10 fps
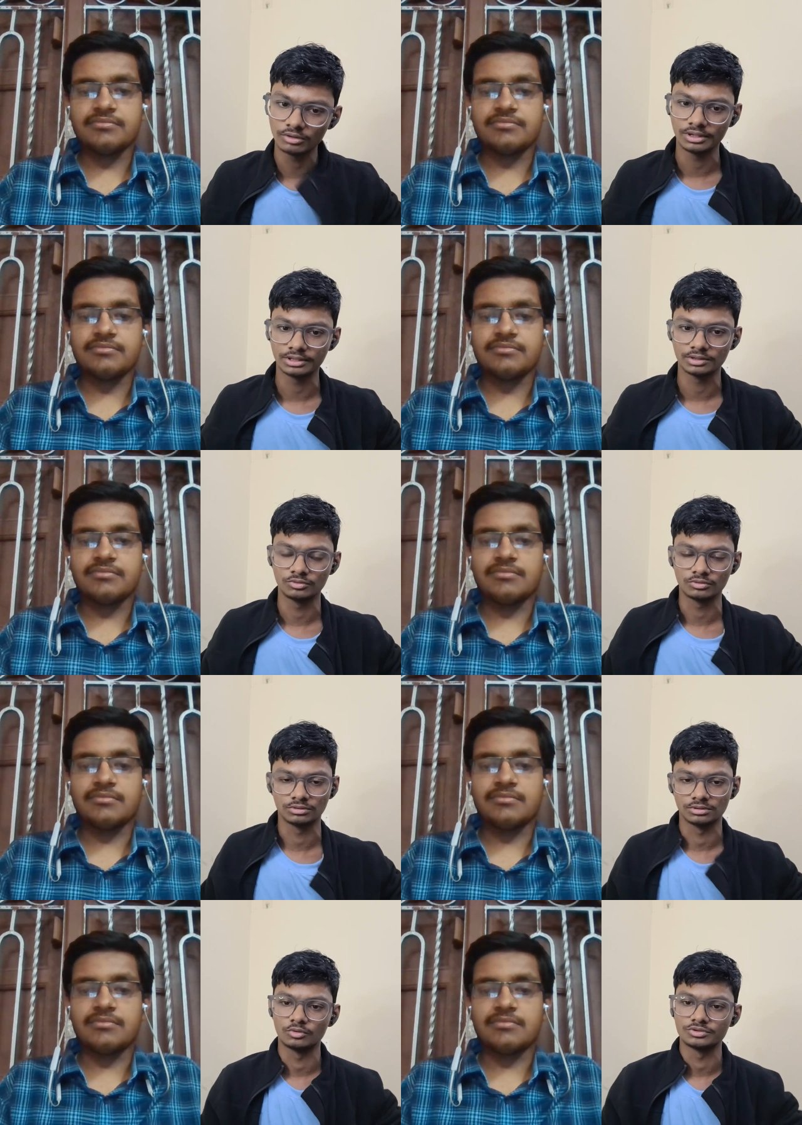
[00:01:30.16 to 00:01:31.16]
Speaker 1: or like you took uh,
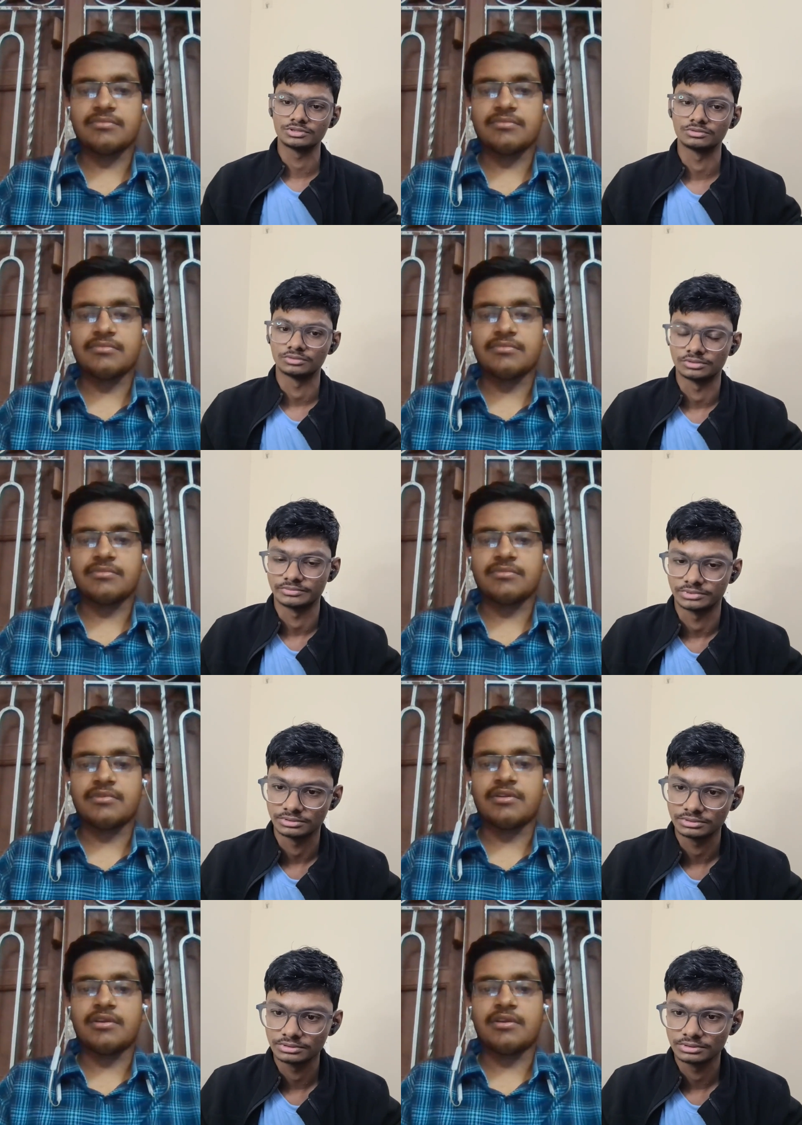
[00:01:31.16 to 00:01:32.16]
coaching or something
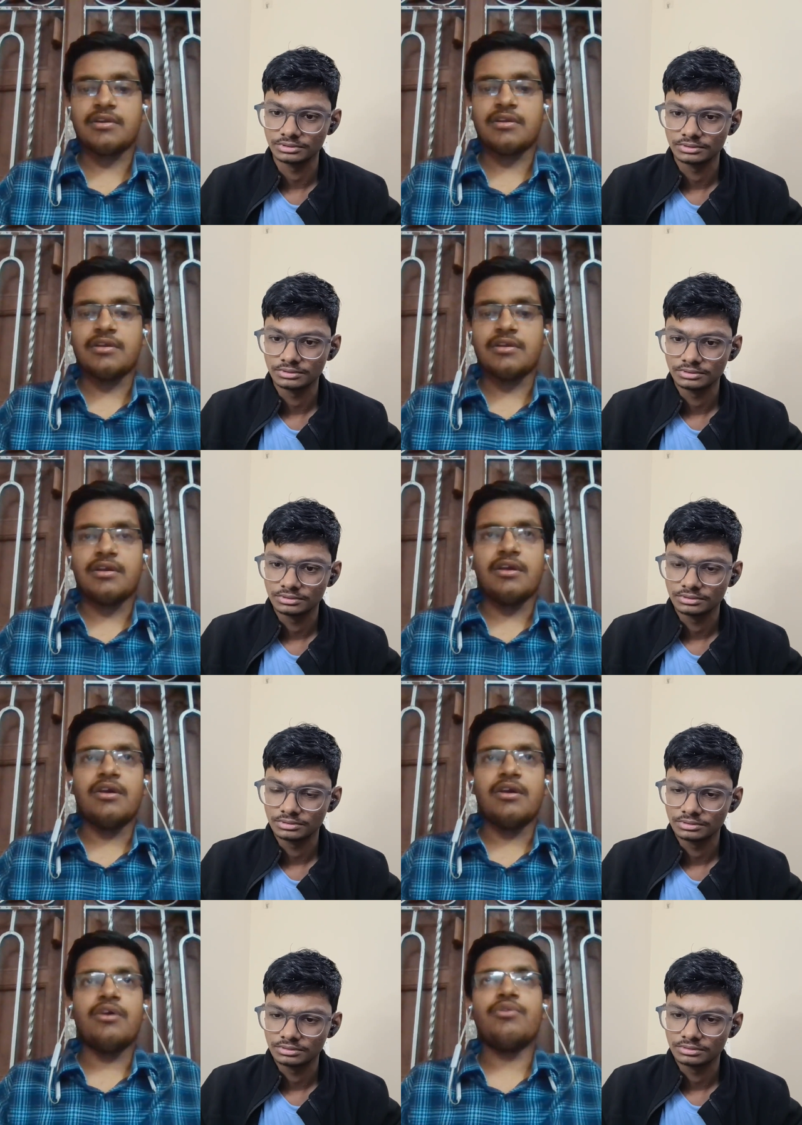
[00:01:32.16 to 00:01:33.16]

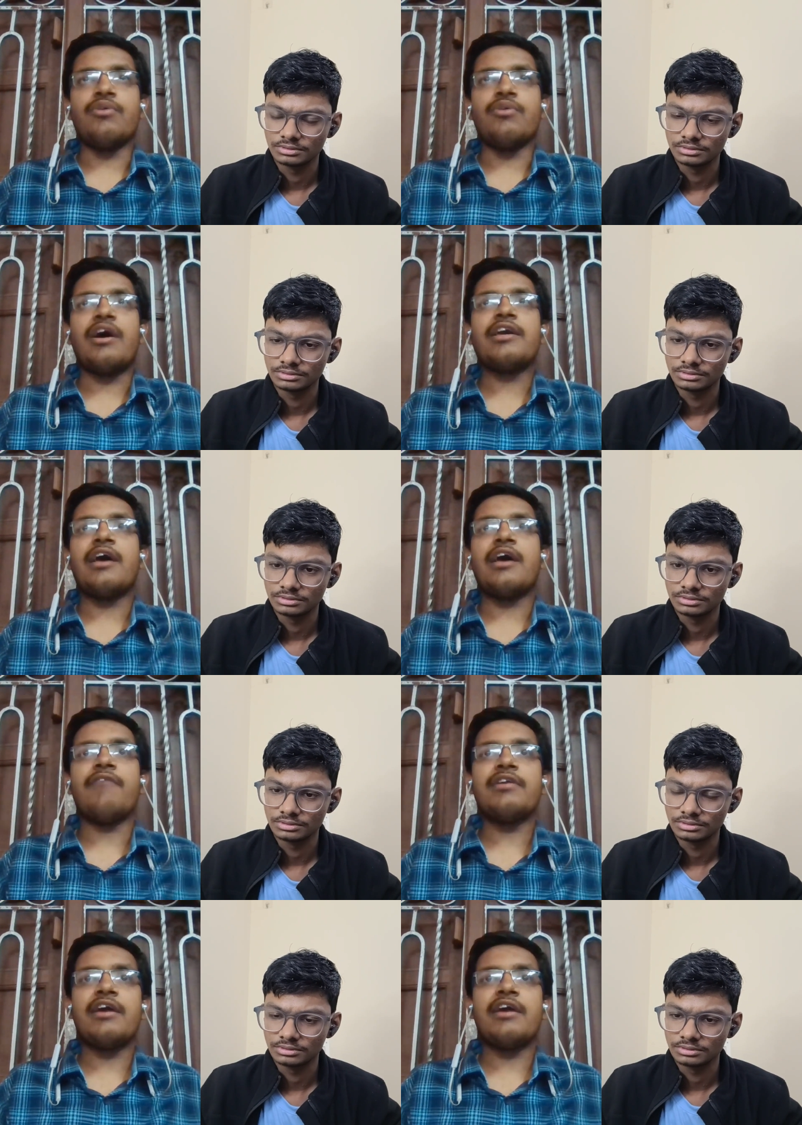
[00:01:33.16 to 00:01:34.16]
Speaker 2: no i
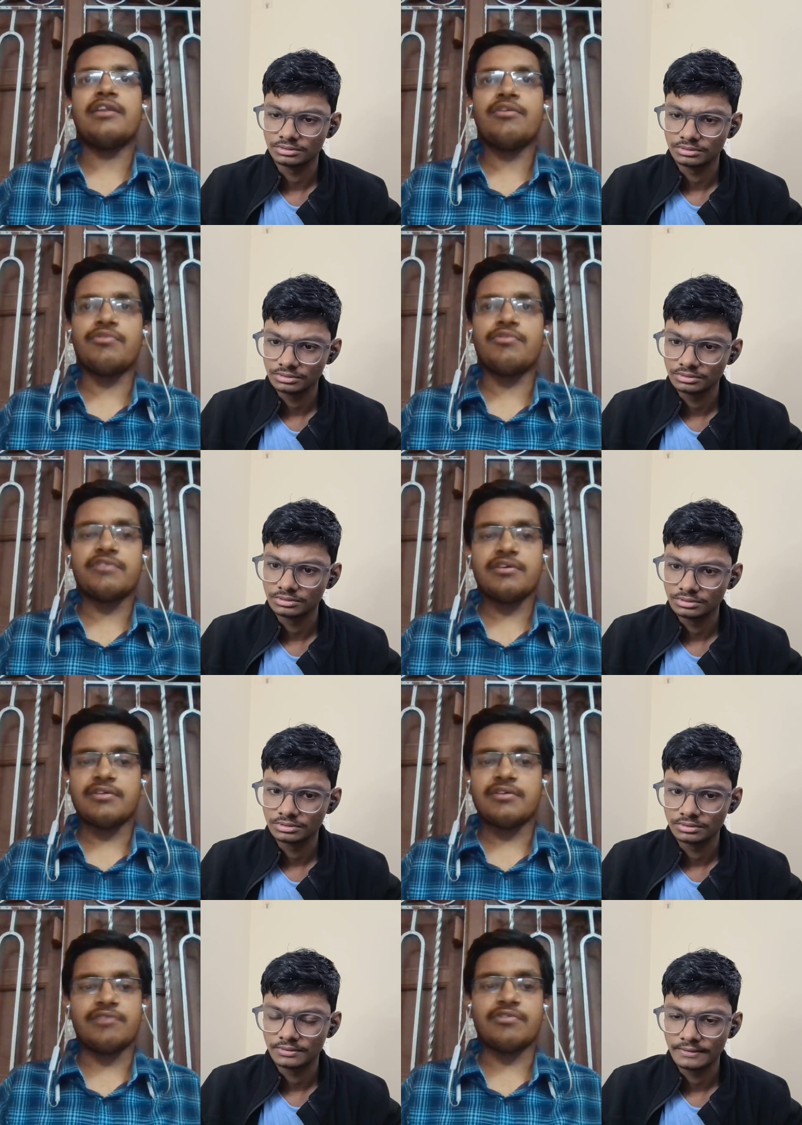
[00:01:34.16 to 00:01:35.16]
haven't had any coaching
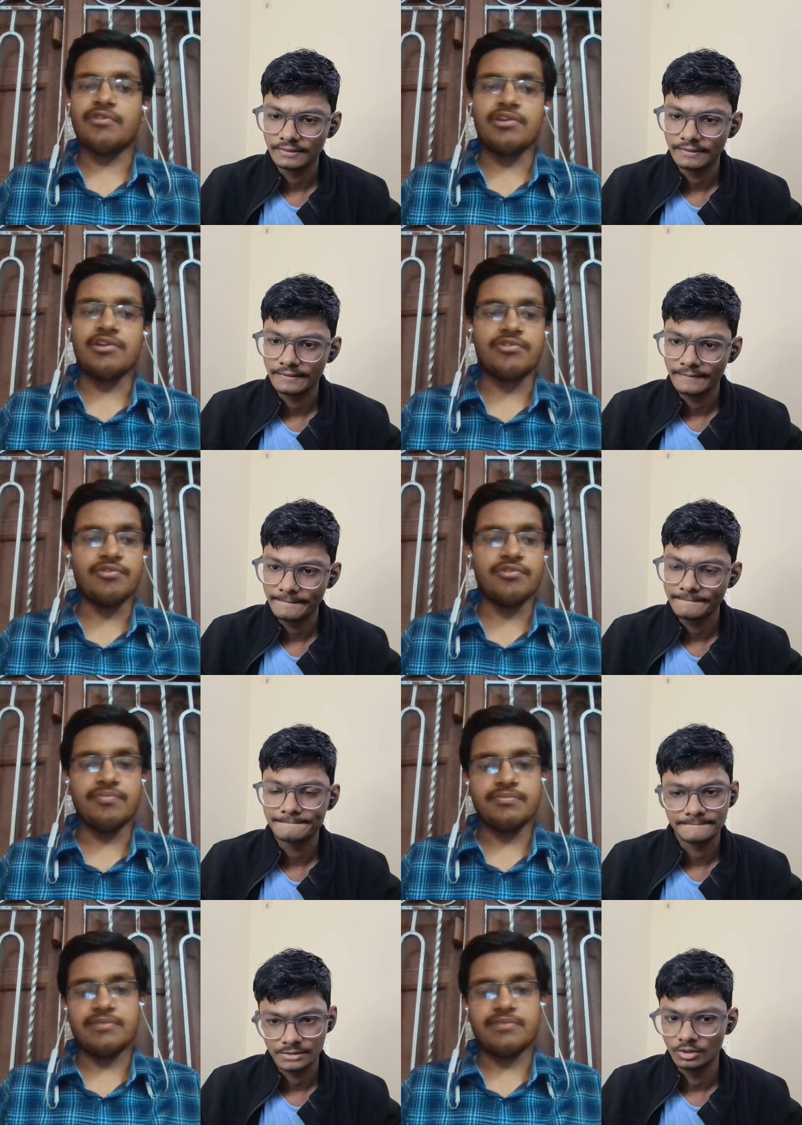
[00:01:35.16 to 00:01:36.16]
it was all youtube
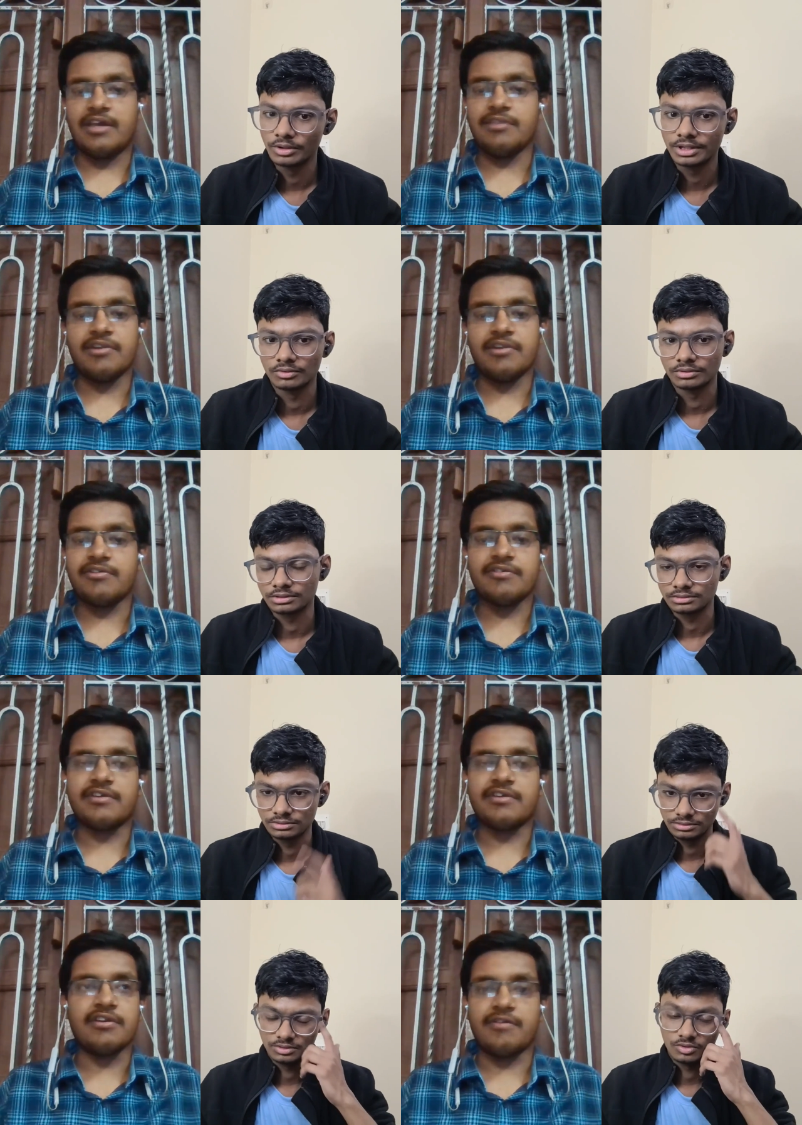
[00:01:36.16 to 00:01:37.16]
okay okay materials
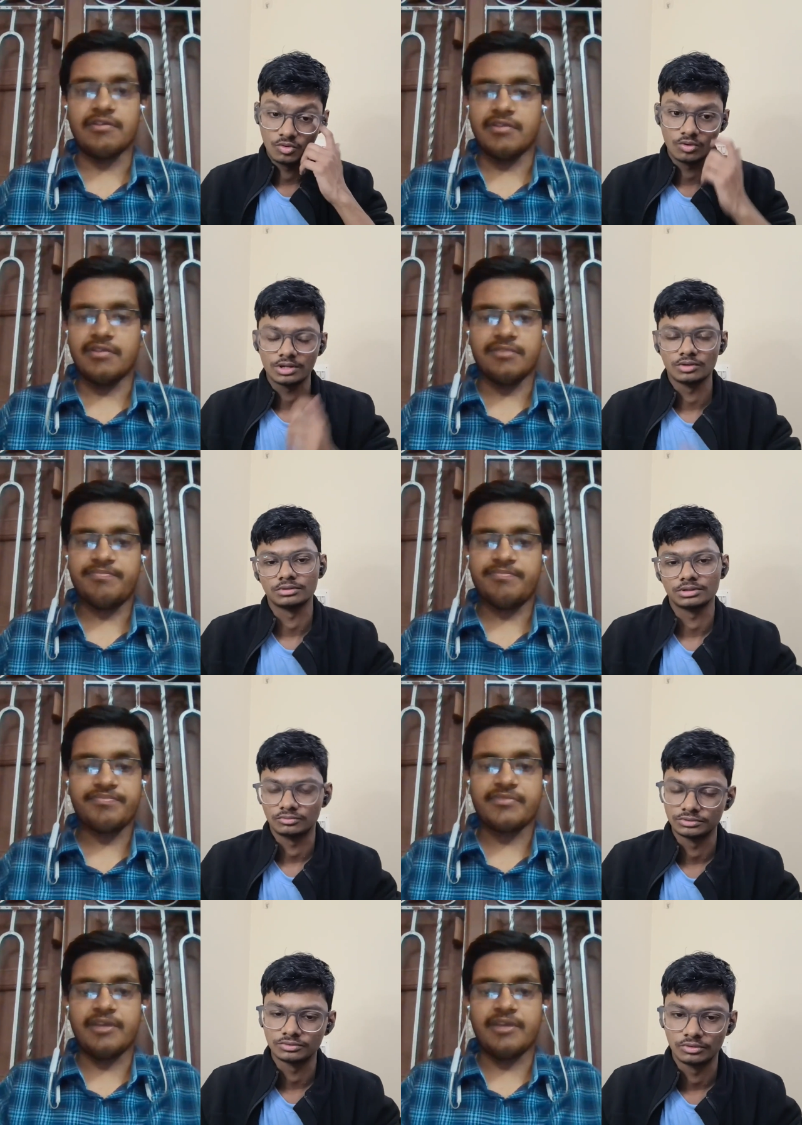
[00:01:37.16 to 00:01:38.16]
that are okay available. okay
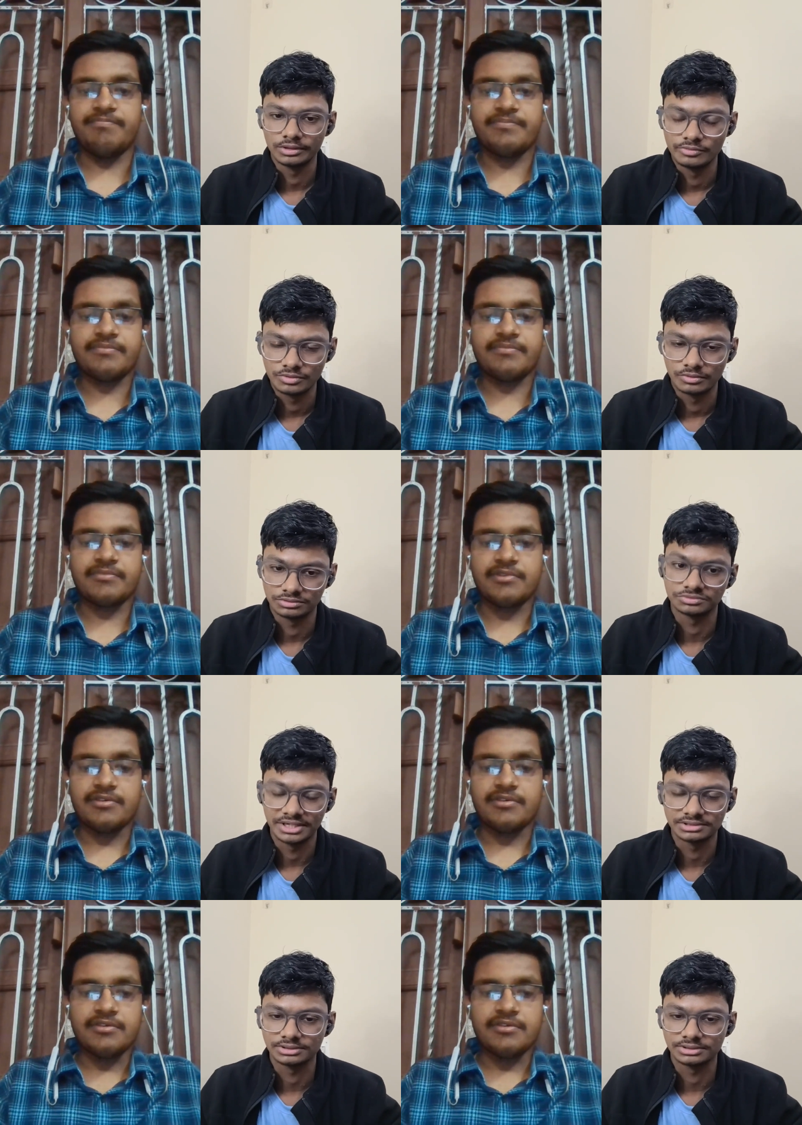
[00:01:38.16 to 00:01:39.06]
Speaker 1: with only youtube so that's